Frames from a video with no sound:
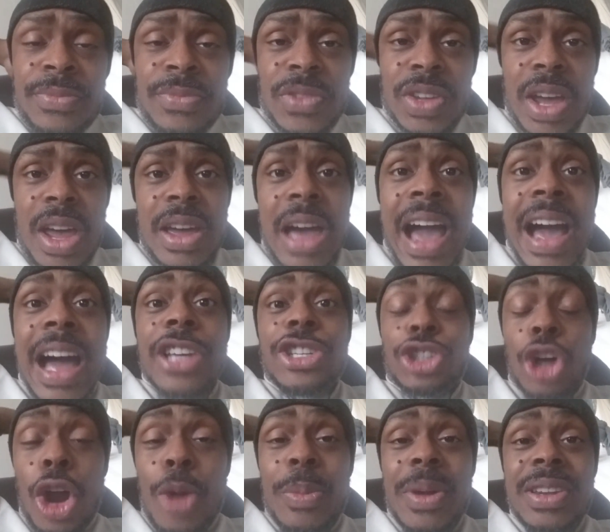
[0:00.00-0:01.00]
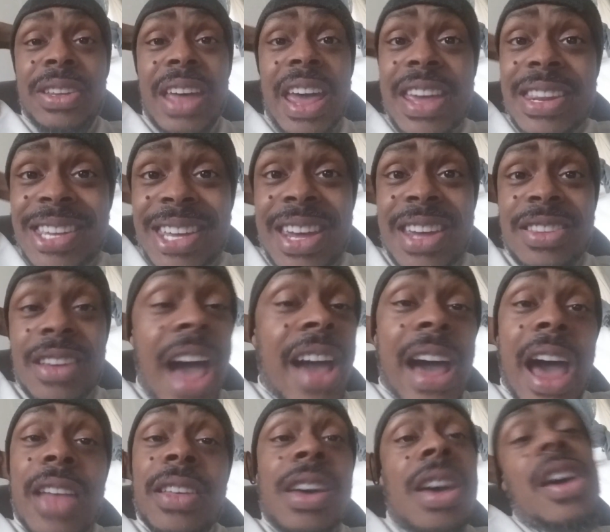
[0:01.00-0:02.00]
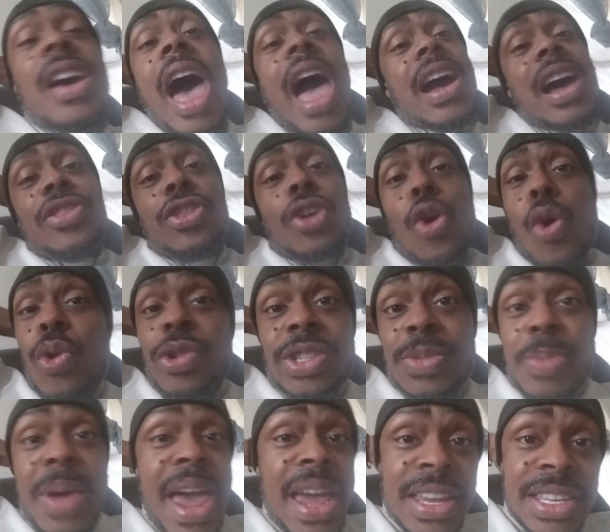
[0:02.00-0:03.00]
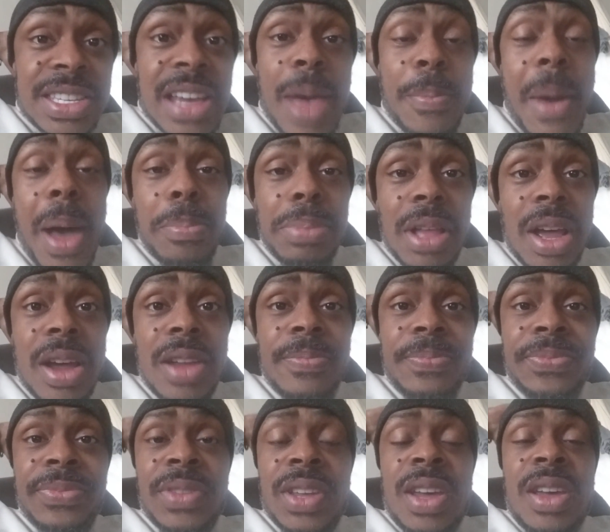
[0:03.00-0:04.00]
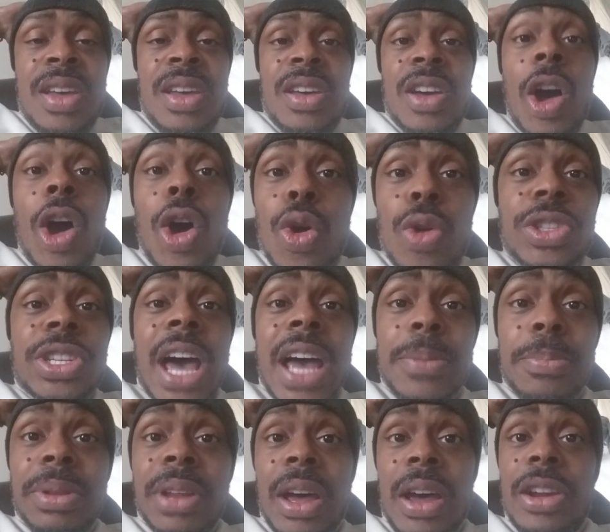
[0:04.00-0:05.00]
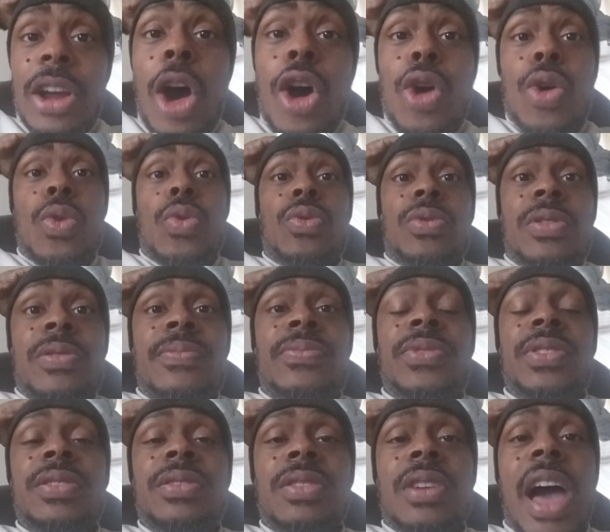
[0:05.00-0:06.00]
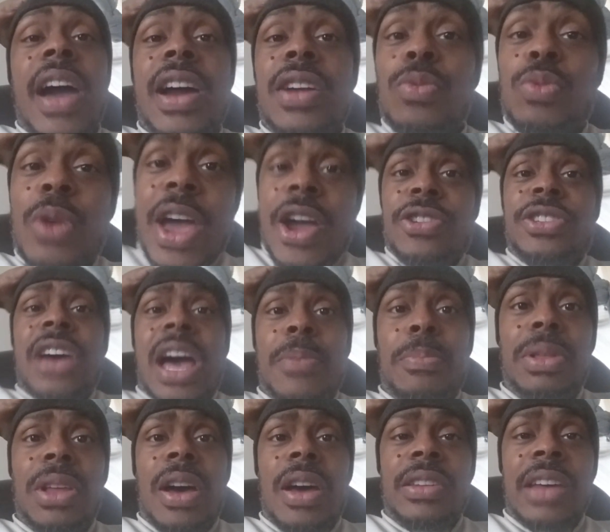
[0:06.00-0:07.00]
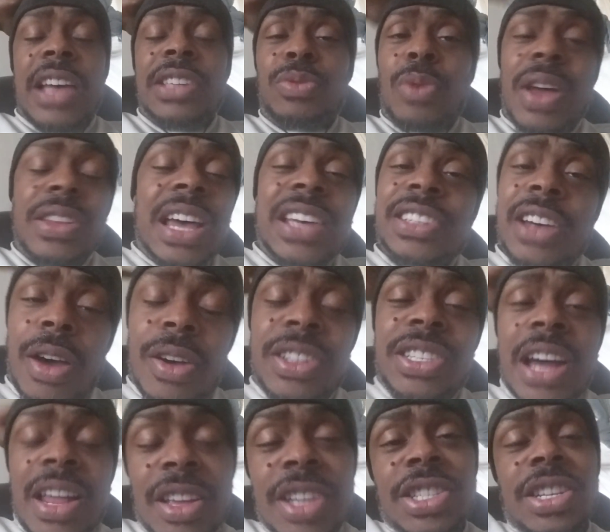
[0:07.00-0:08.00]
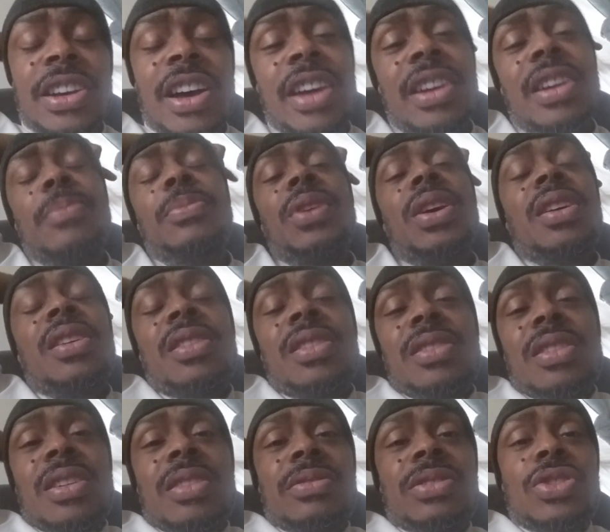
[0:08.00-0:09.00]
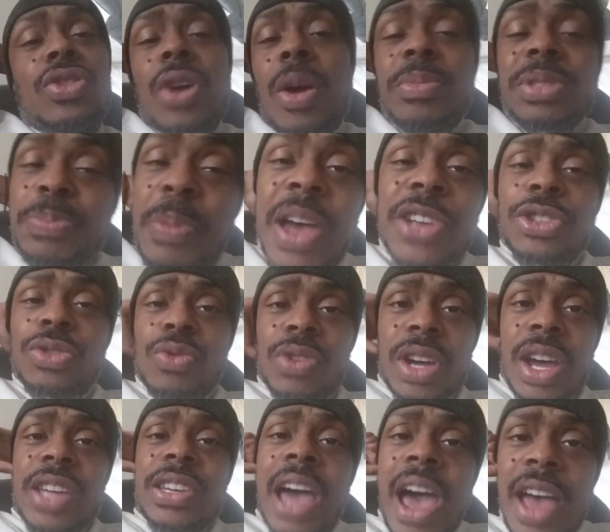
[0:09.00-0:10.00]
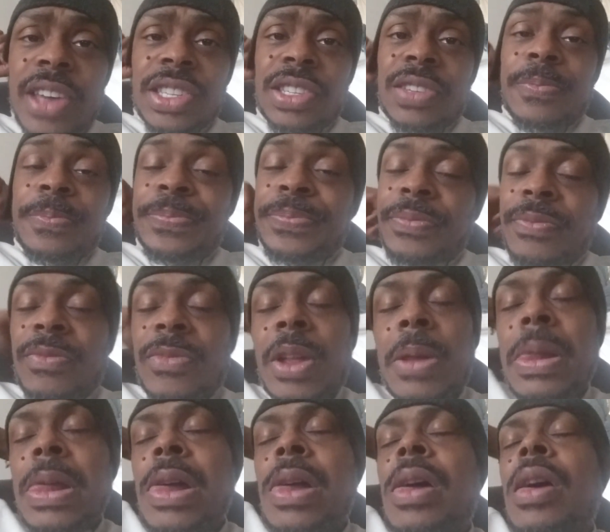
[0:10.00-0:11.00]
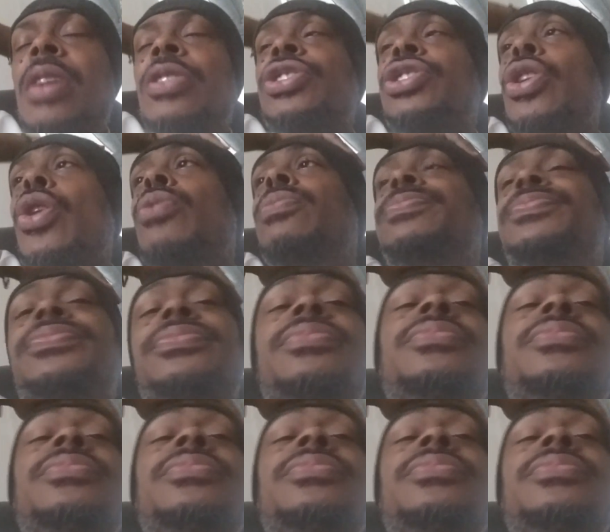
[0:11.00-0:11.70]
Okay, I got German, Indian. I got the whole shebang inside my blood. O type blood. Oh, I got a rare type blood. That's how intelligent I am. I'm special. Okay, yes. So